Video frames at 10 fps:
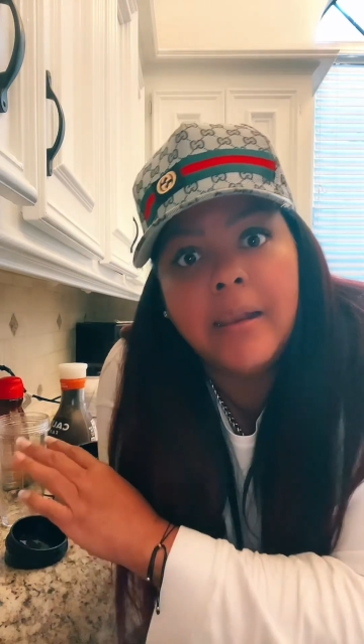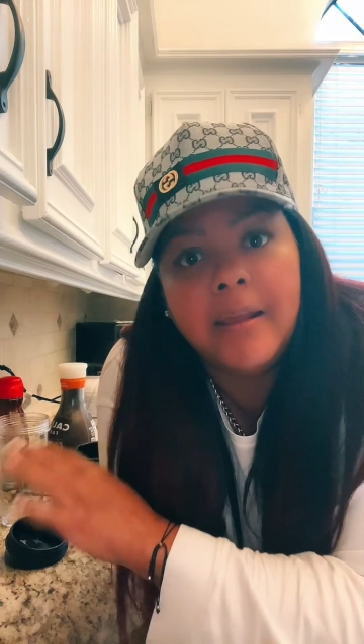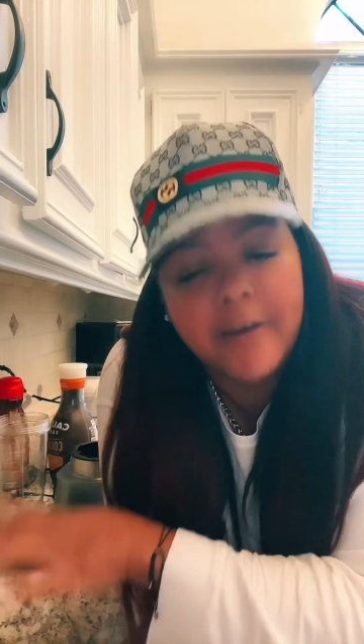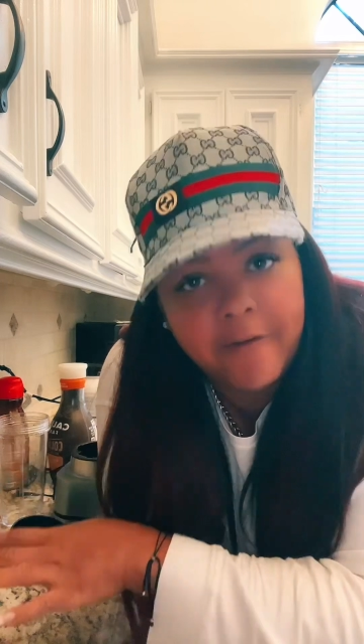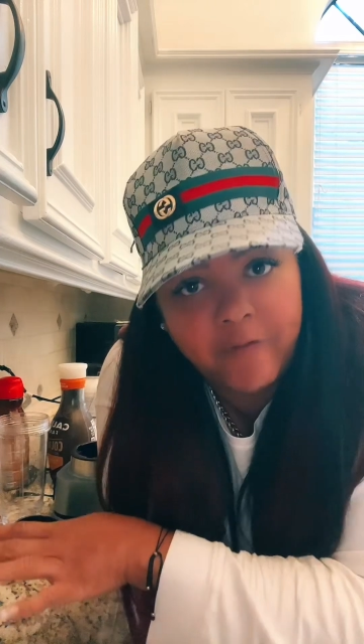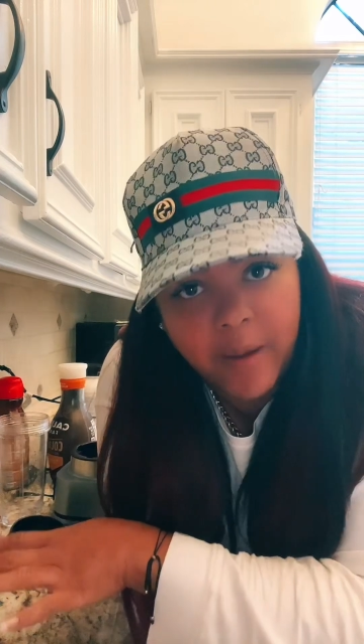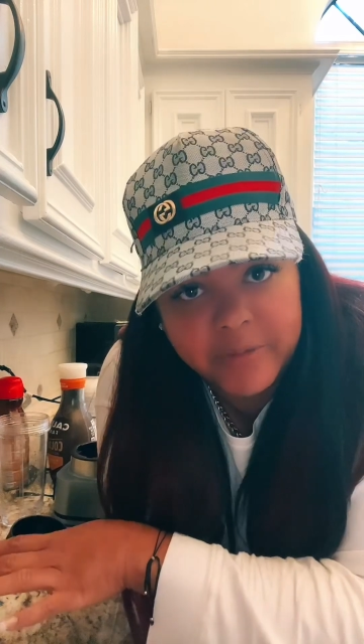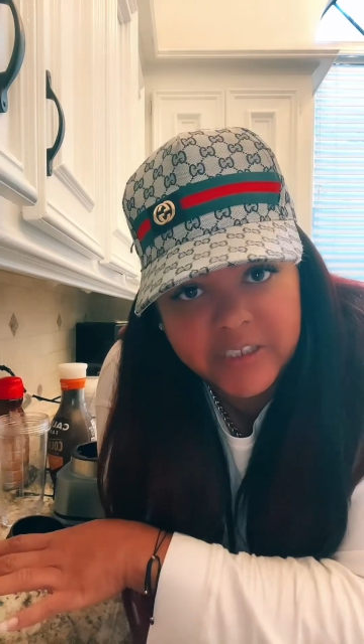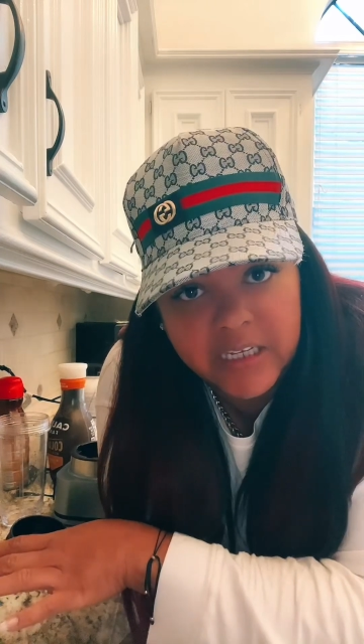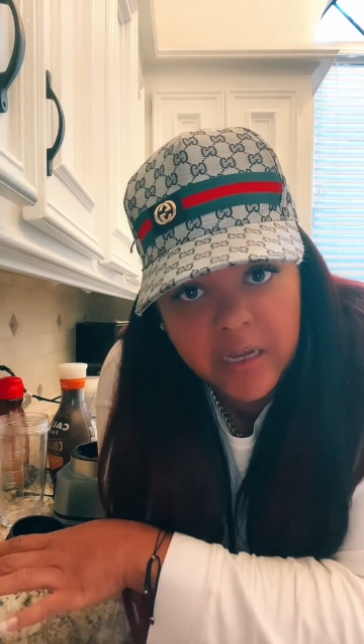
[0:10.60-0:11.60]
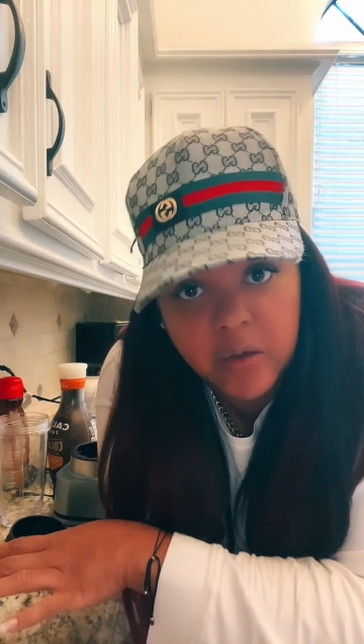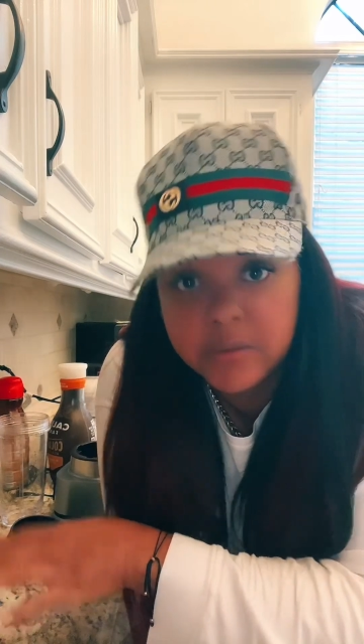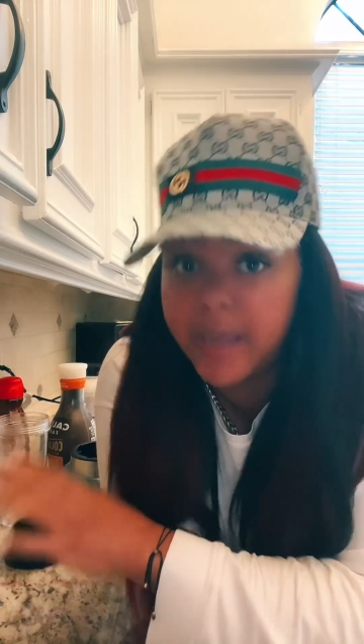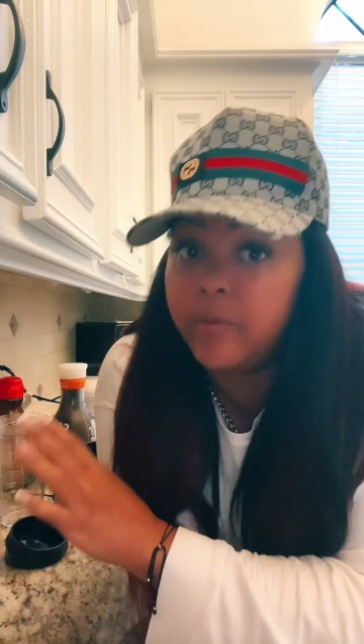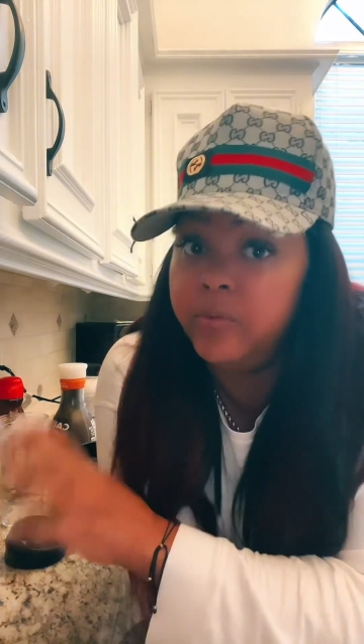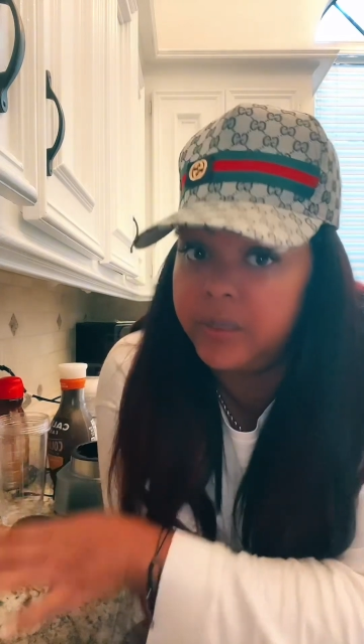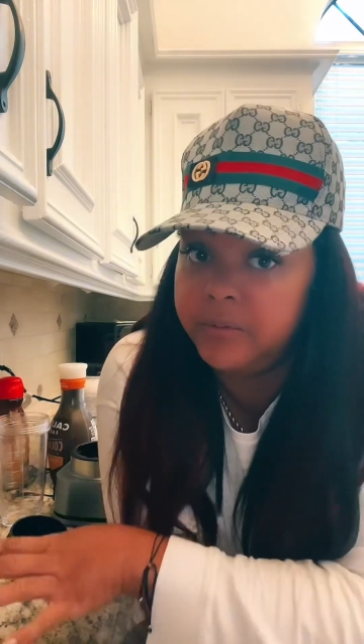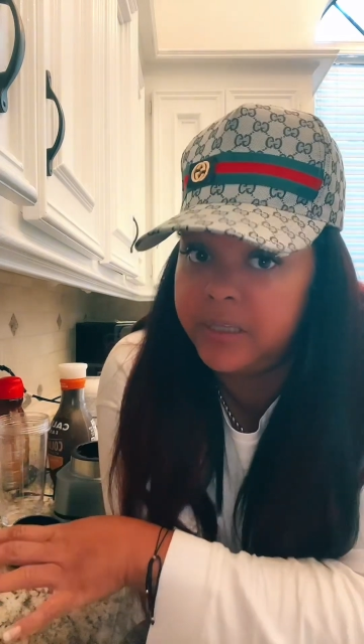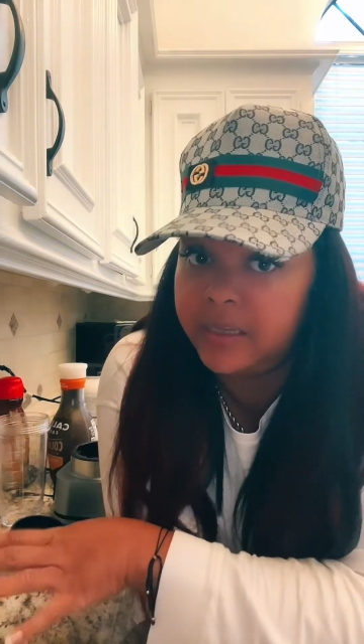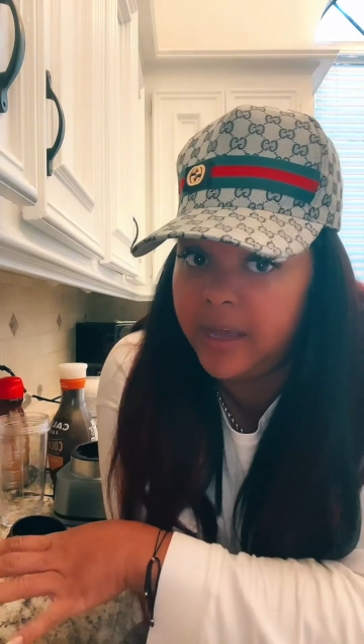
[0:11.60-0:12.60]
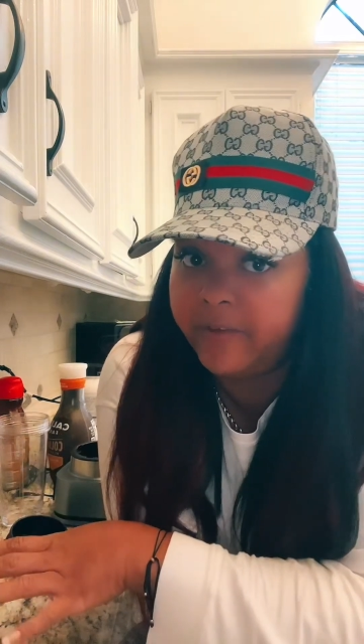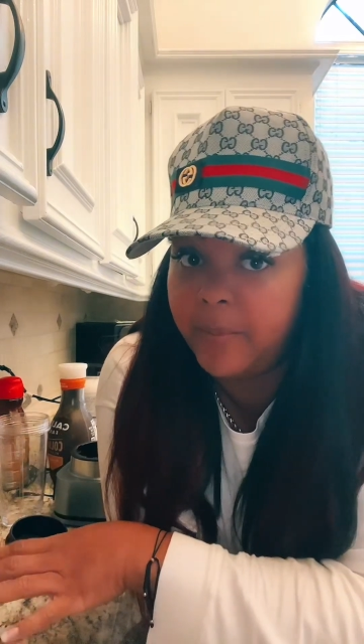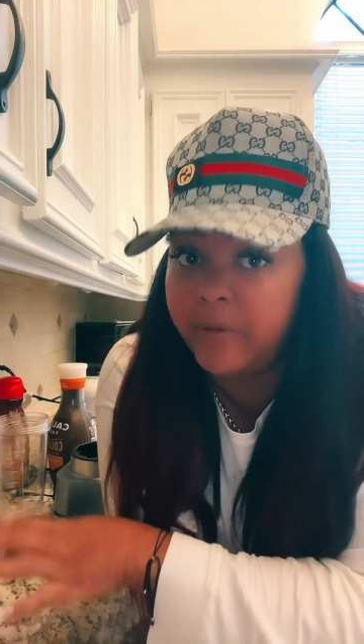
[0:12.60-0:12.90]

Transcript: love Frappuccinos? Like, really, really love them.